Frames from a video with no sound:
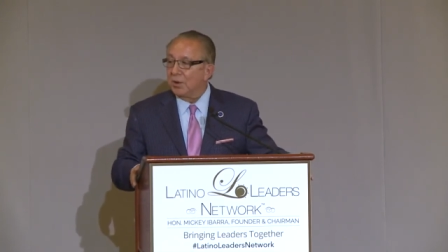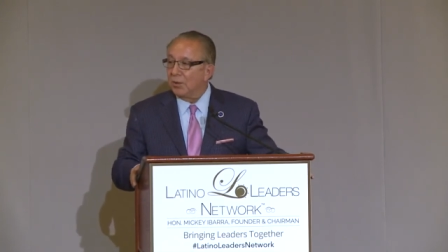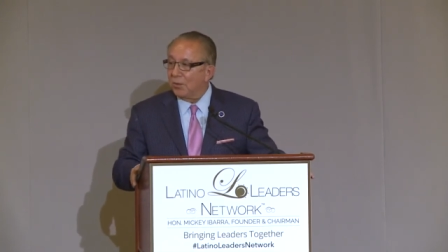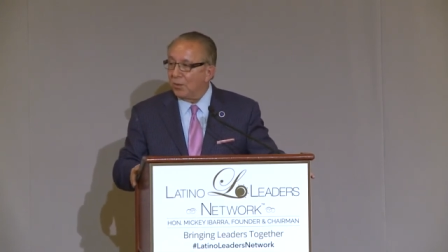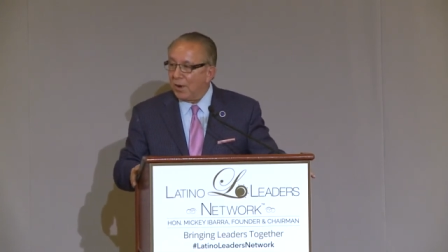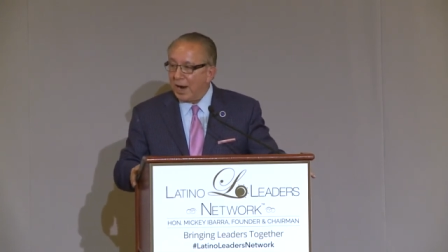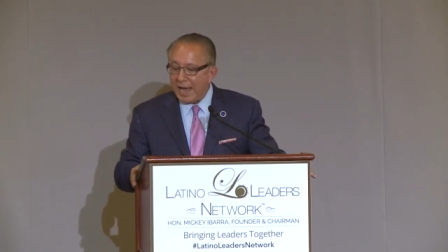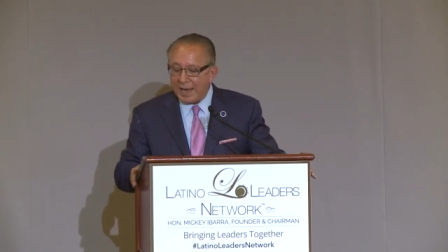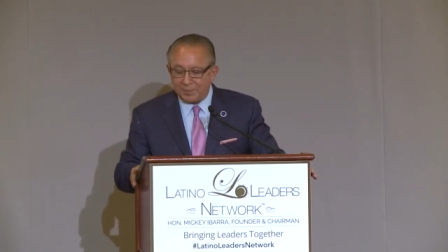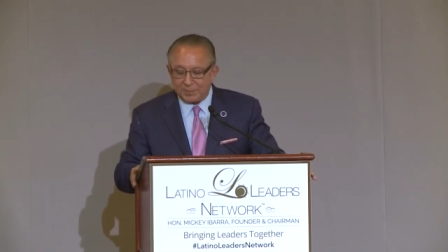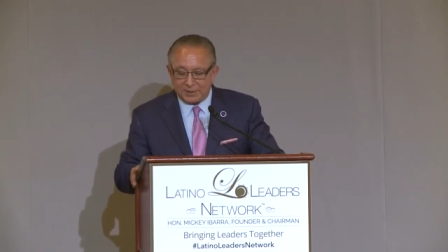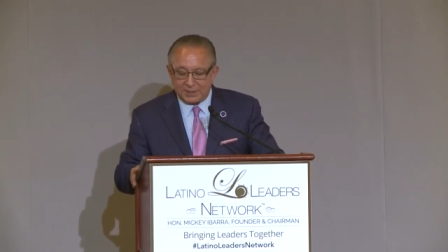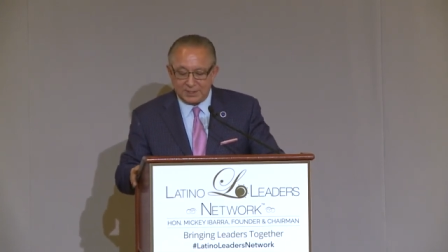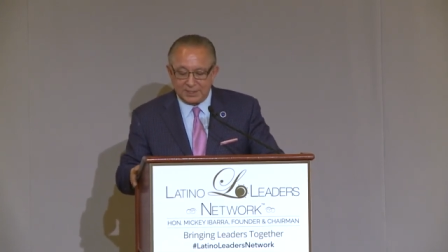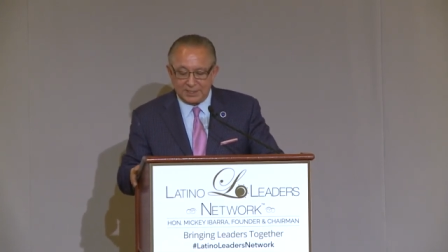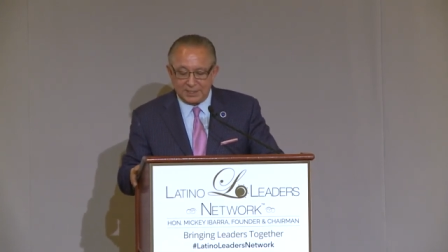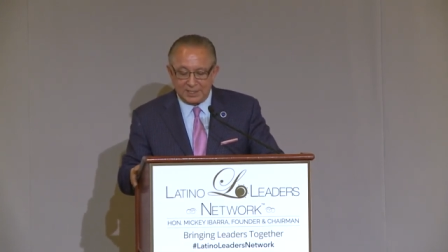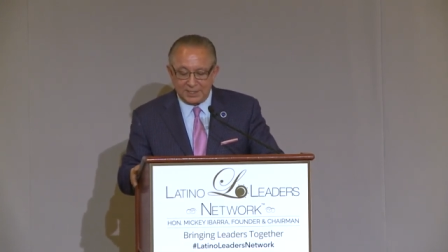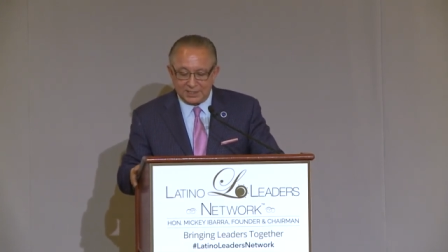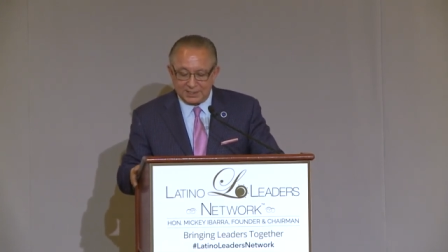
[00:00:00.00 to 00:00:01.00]
wrapped
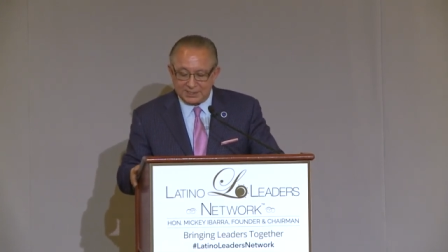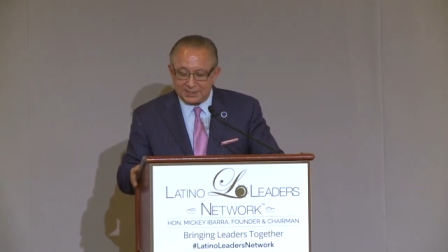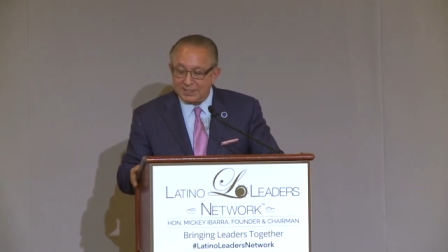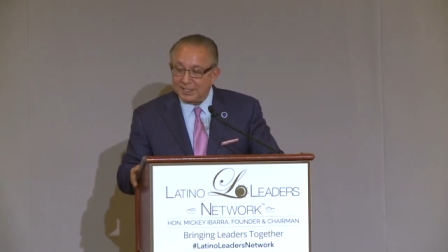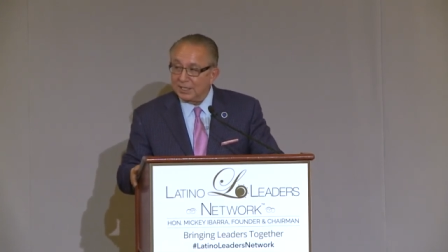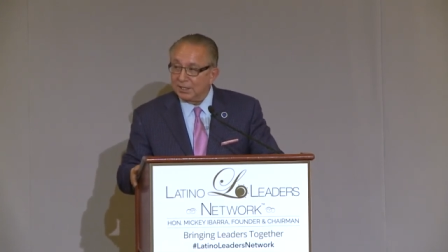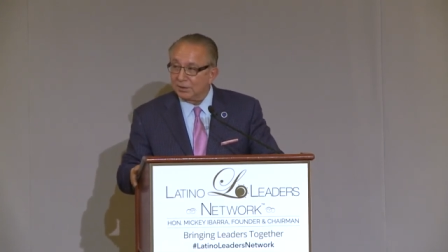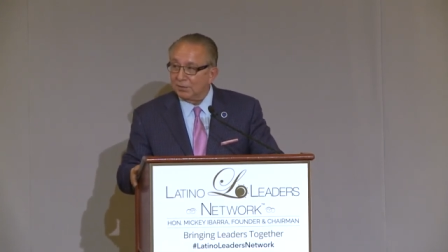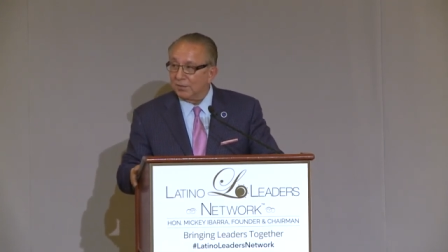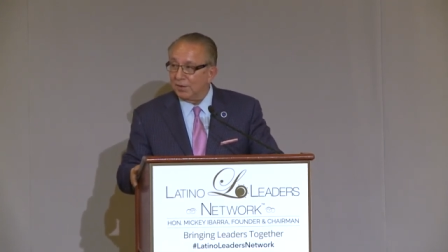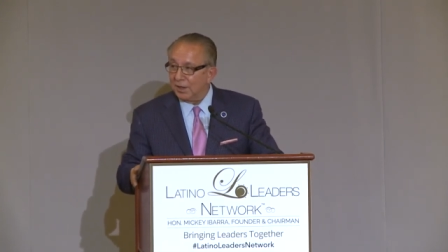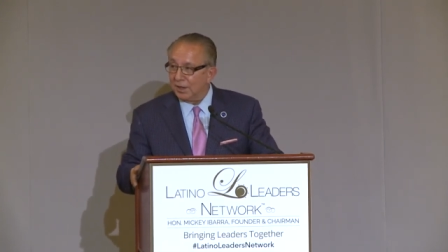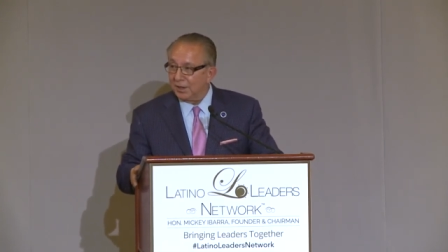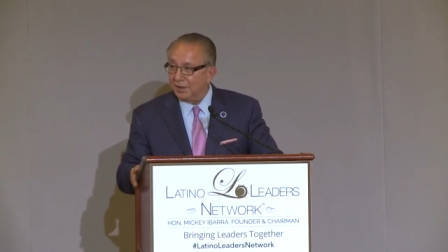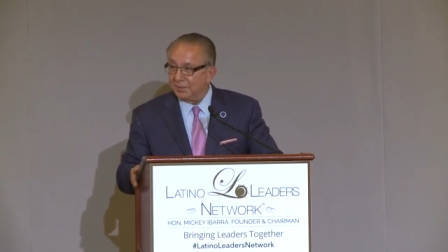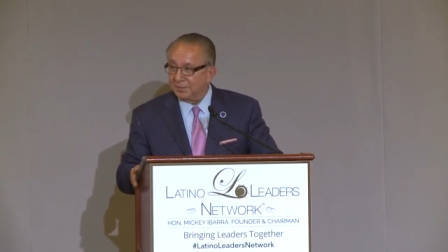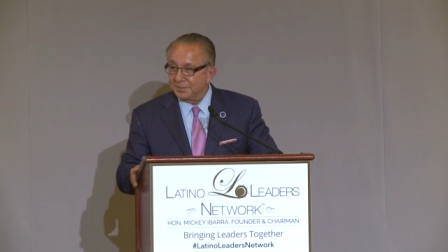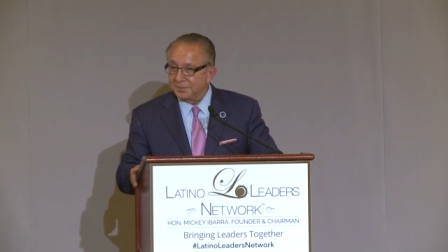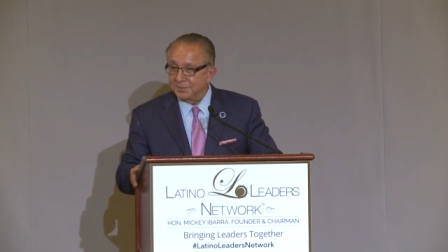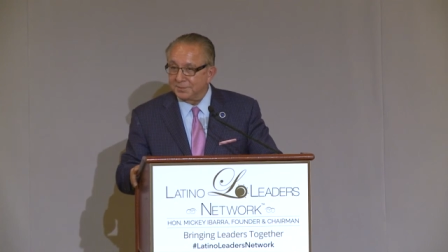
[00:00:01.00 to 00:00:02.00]
in a single
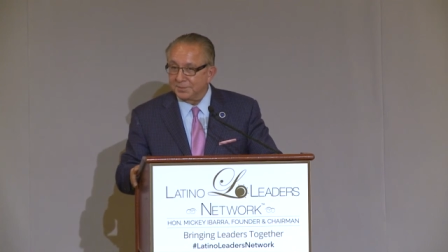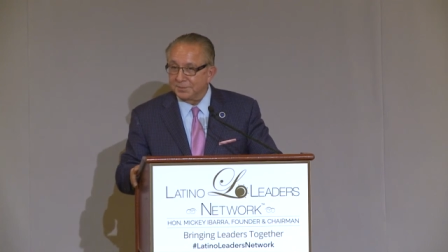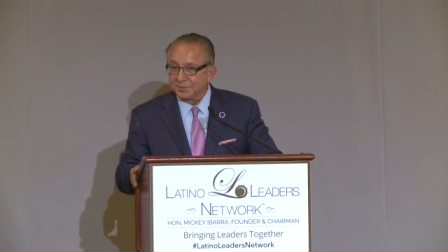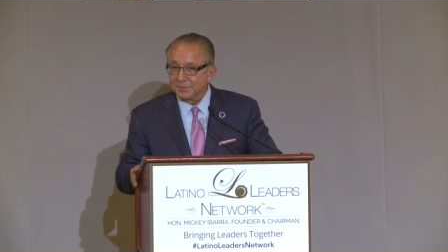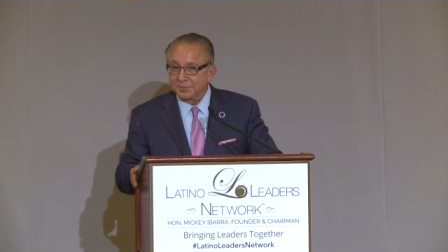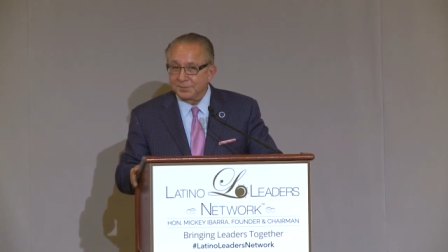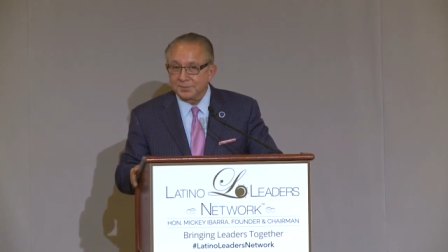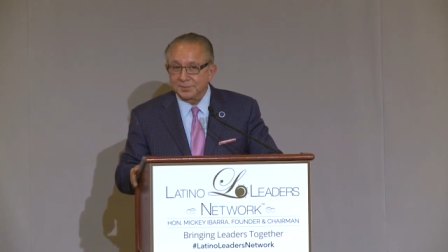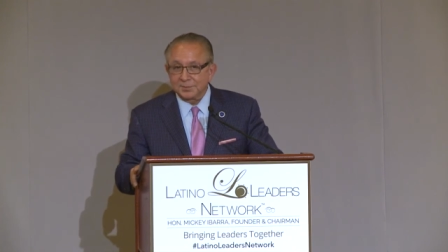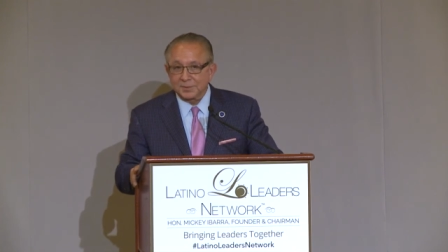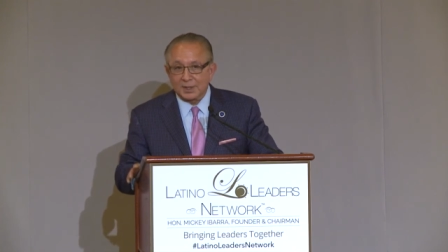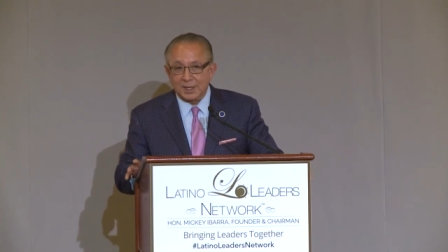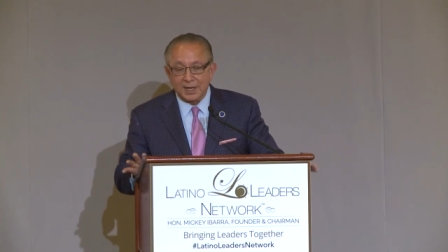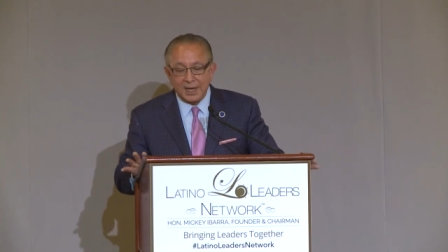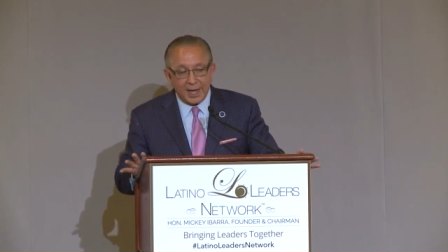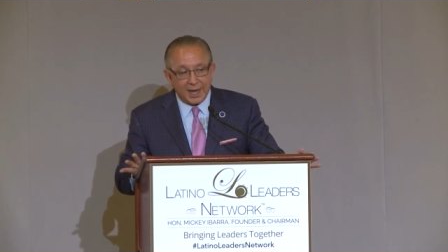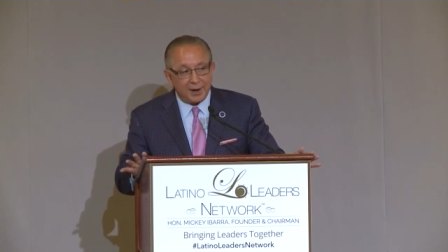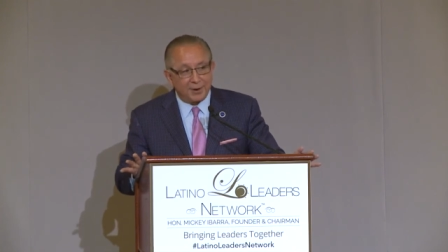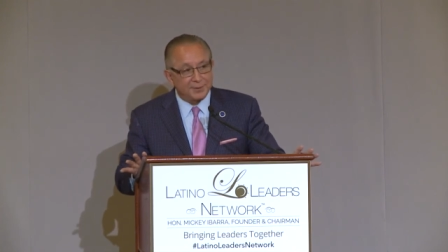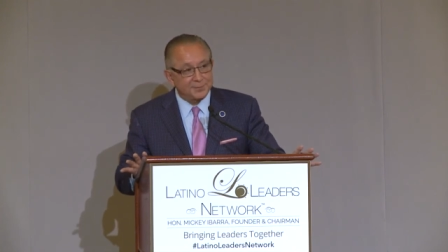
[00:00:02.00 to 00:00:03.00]
volume.
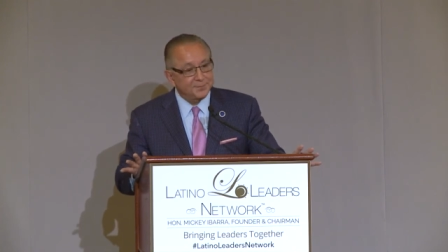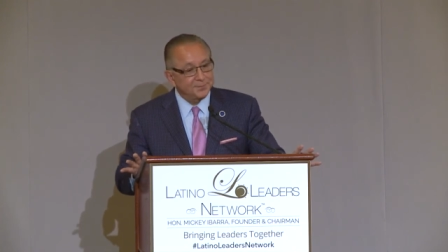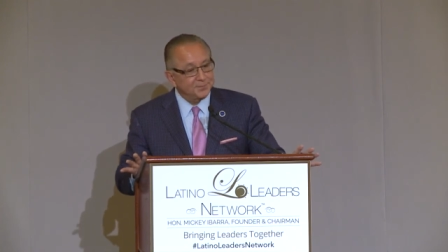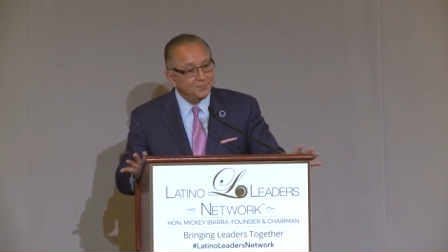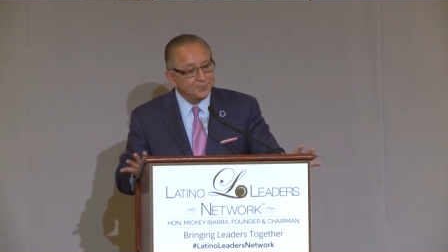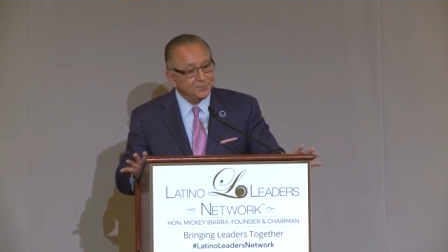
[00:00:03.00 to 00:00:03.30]
Now,